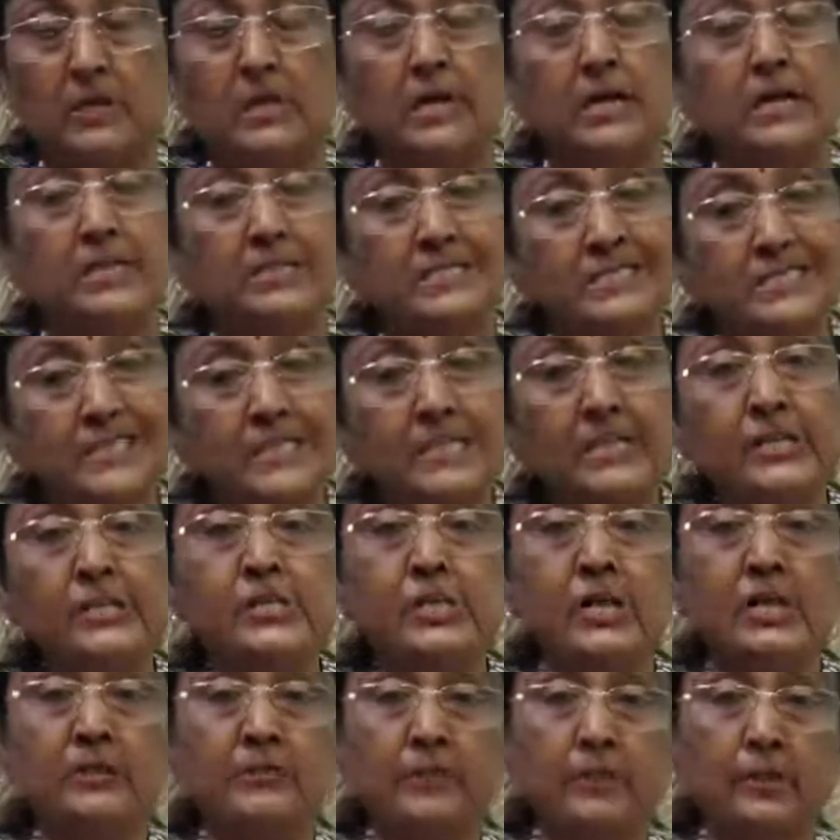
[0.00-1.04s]
its
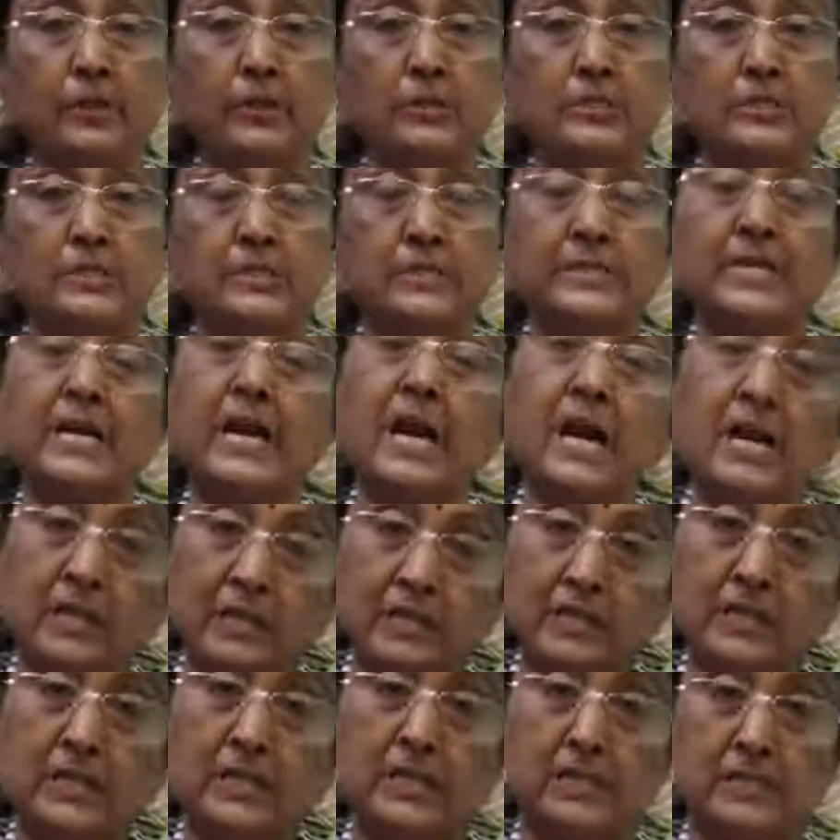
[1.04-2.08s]
initial velocity, a
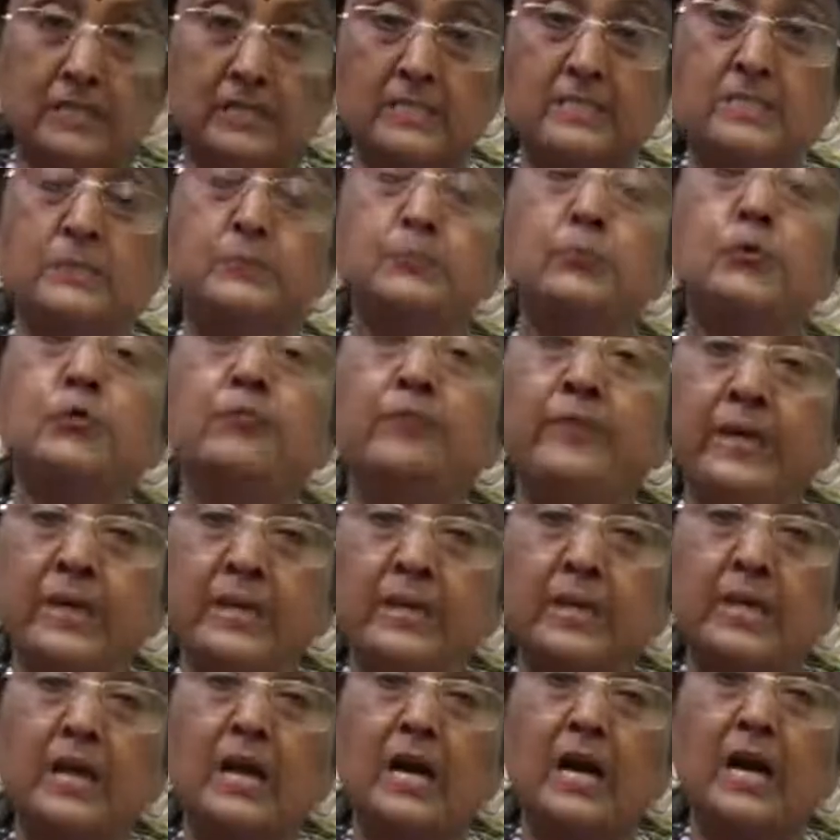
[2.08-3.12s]
car is
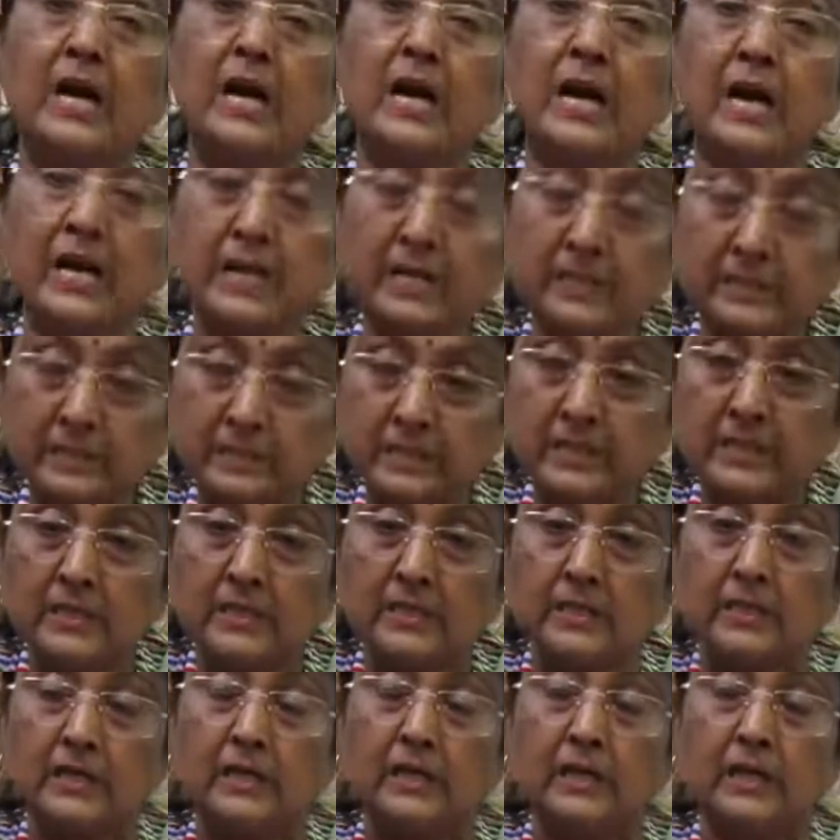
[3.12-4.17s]
moving
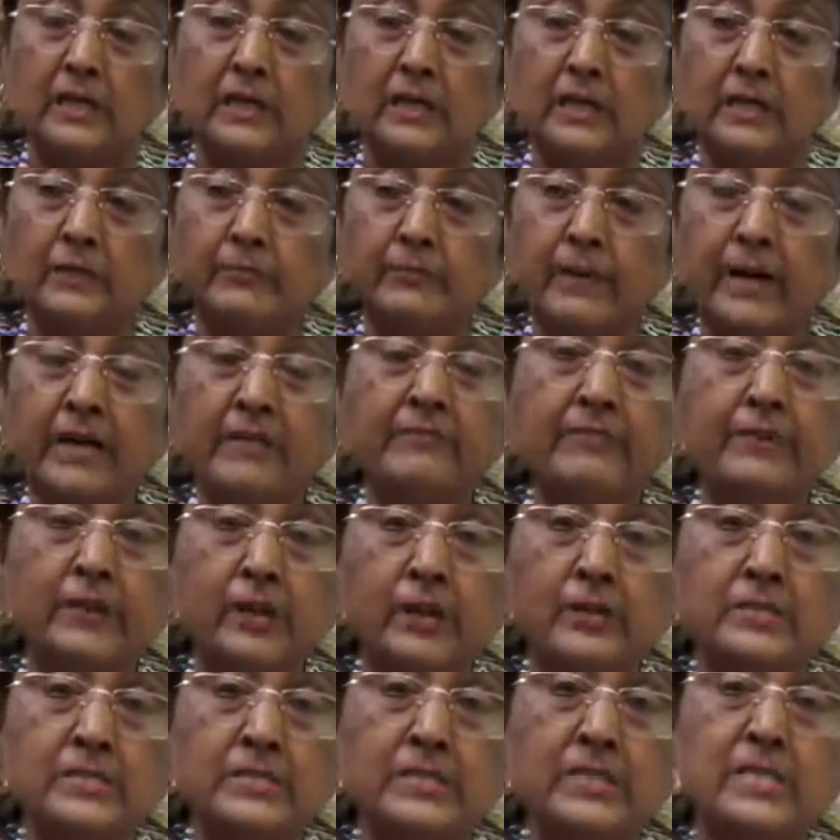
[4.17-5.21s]
by
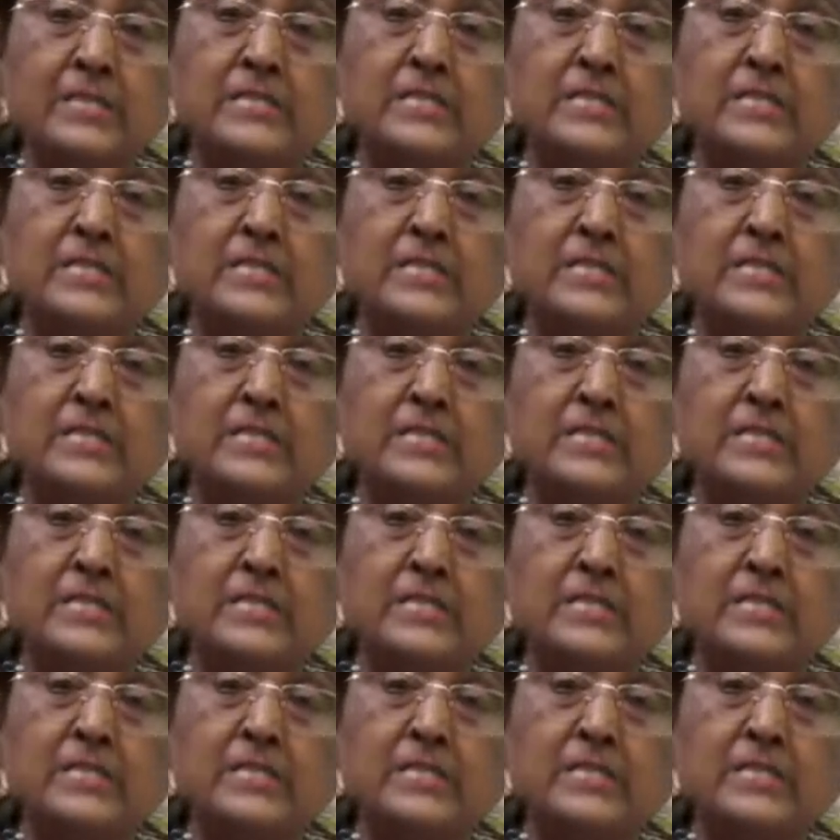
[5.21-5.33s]
velocity,